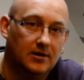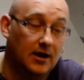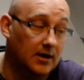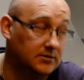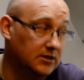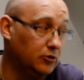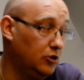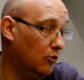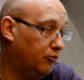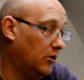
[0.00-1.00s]
Until you
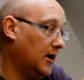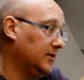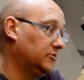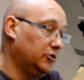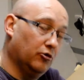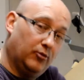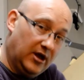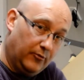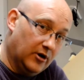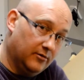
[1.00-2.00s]
apply it to your paper.